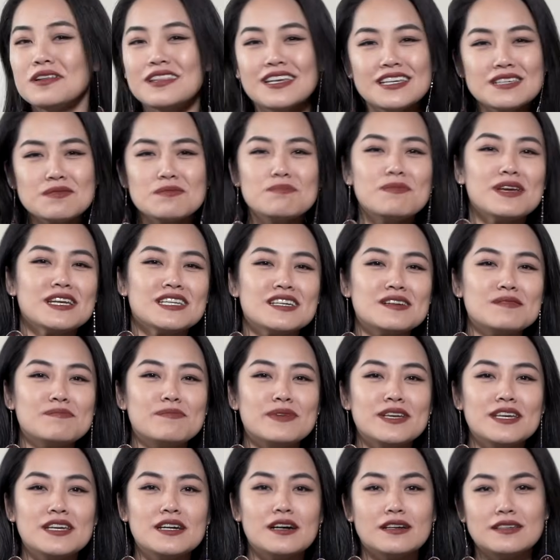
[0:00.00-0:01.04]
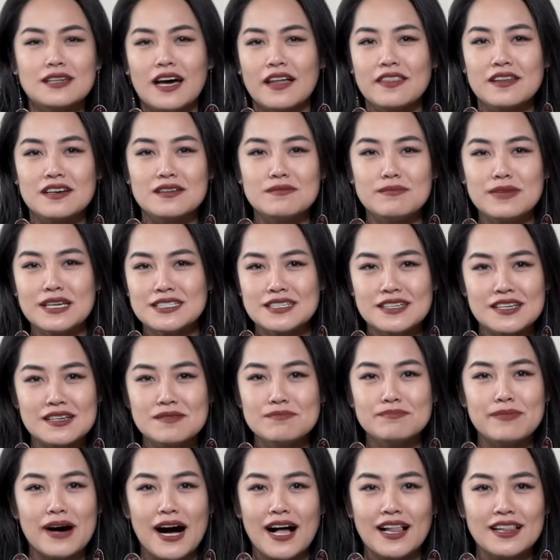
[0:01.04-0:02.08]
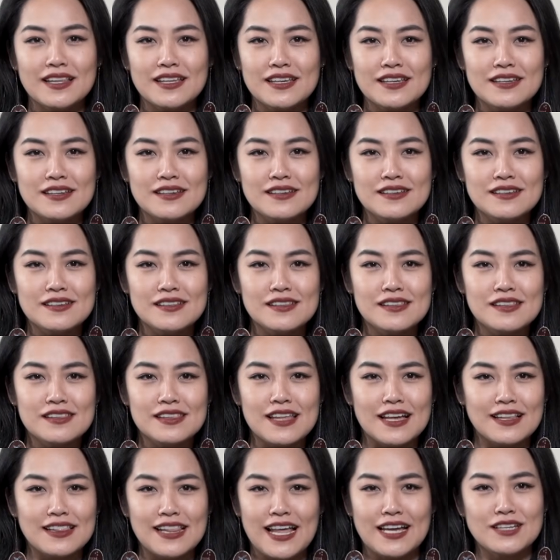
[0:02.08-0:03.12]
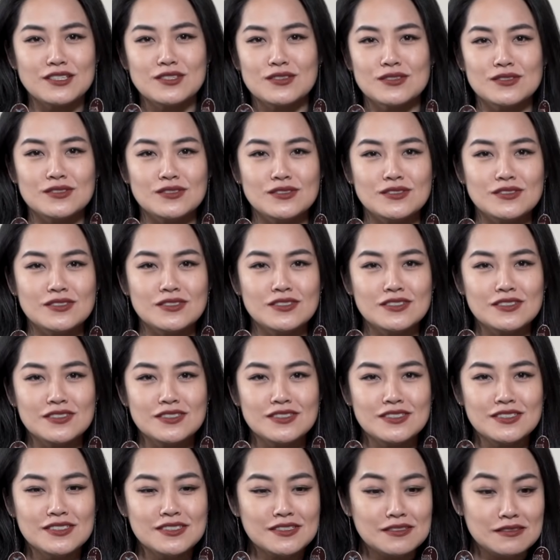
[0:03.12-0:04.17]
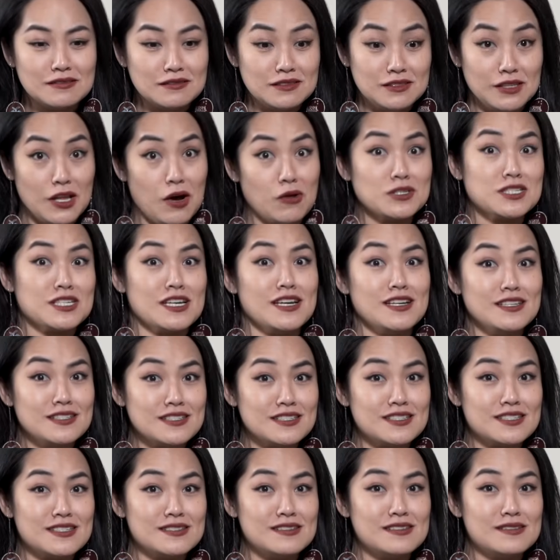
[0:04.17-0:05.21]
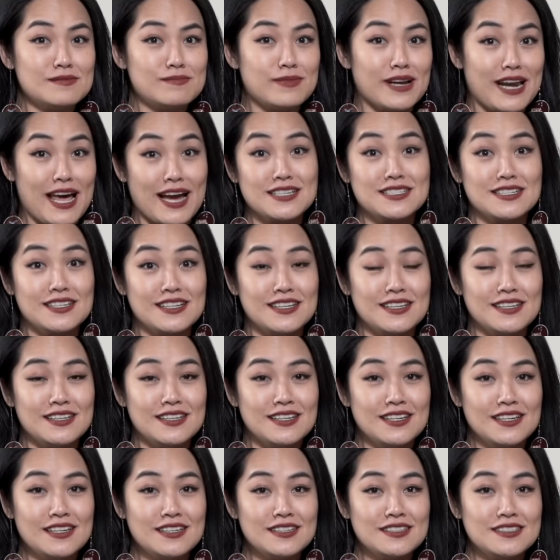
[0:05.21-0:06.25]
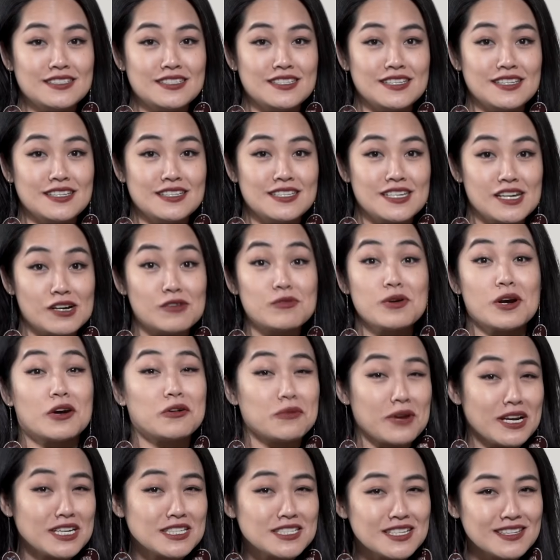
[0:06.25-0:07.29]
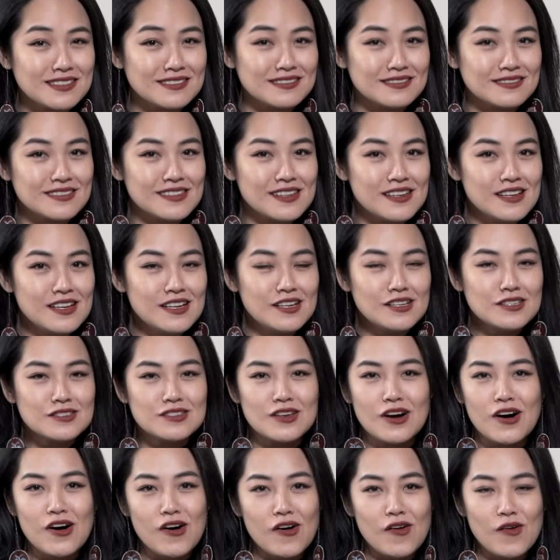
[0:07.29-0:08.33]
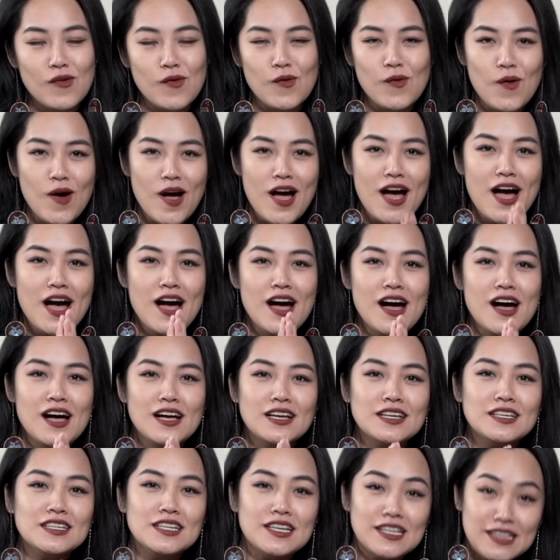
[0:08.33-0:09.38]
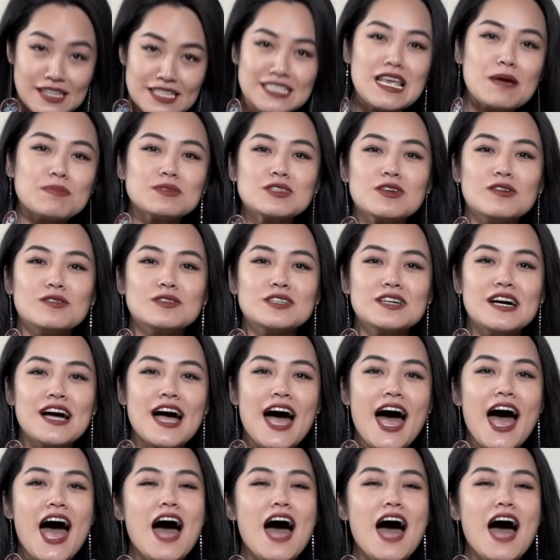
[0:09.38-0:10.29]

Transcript: this meeting be another meeting in Bali that led to no change, but actually deterioration? So in this episode, I